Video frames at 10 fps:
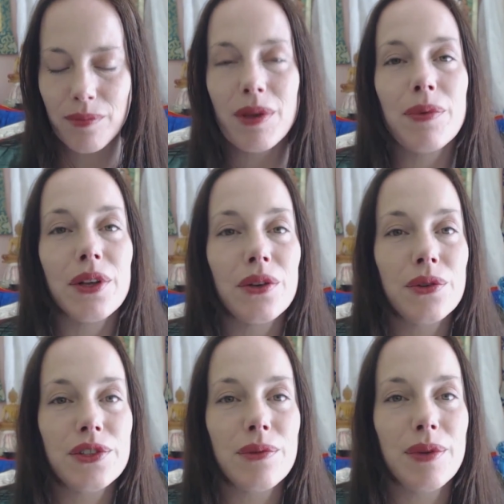People can
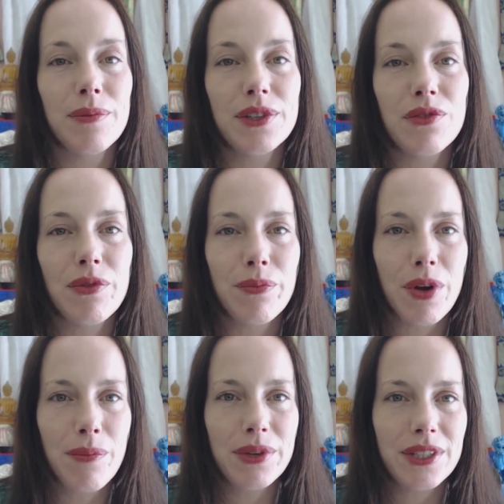also be
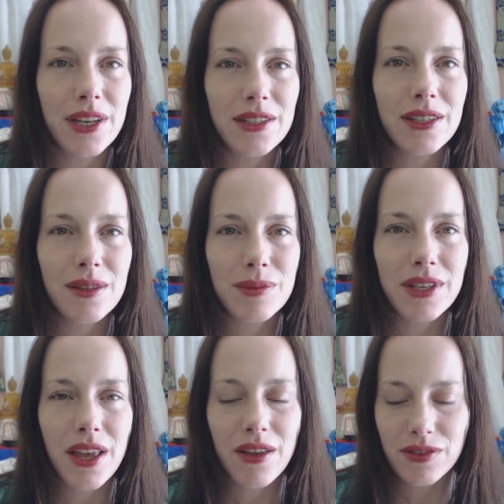misrepresenting
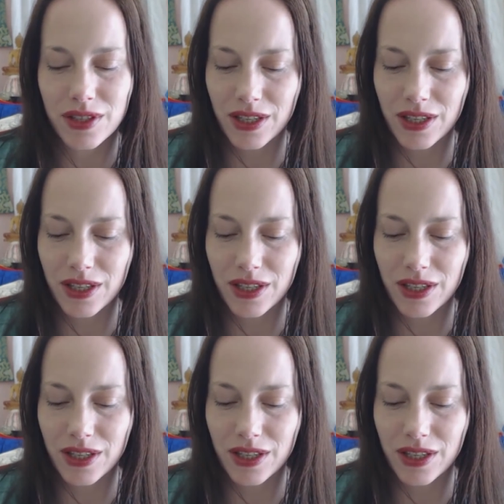themselves.